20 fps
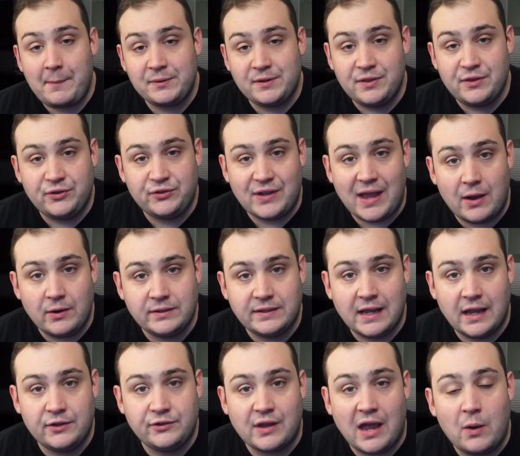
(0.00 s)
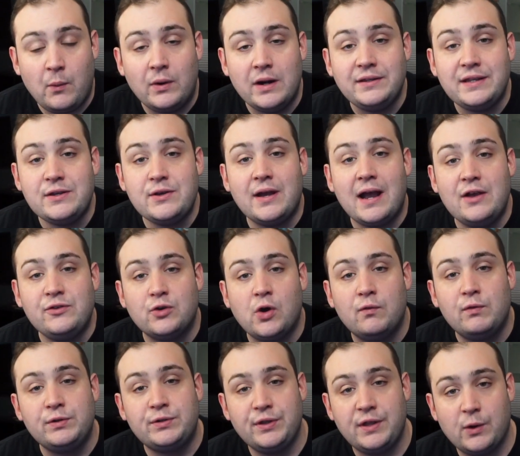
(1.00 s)
into the sound test, I want to take you guys
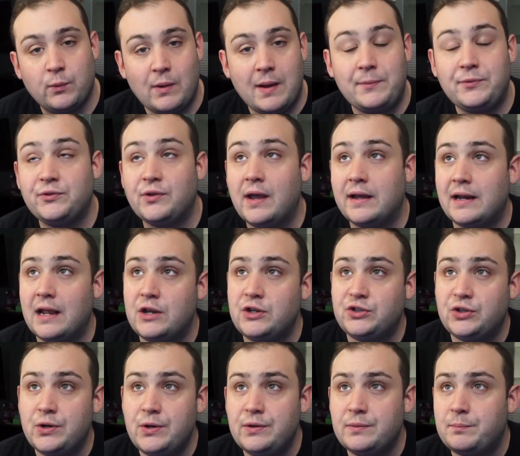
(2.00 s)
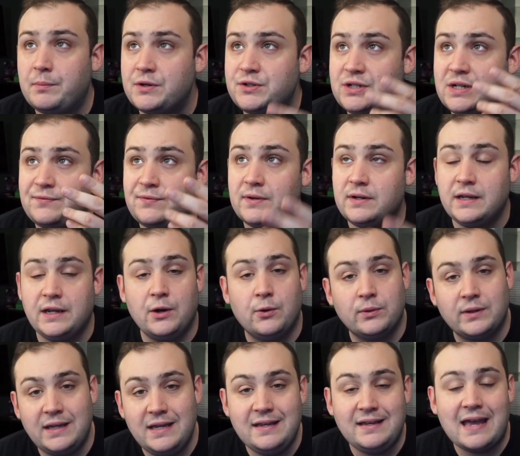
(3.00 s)
over to their website and show you a bunch of different,
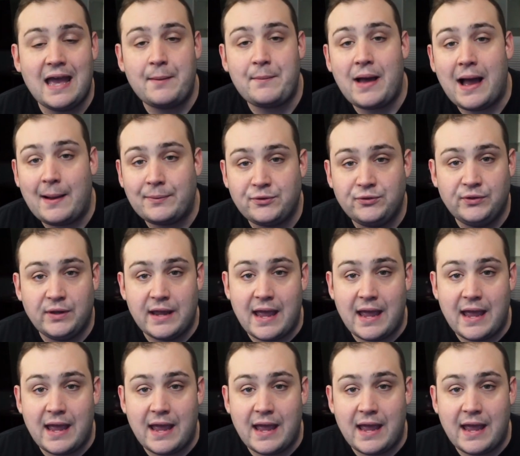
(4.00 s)
keycap options they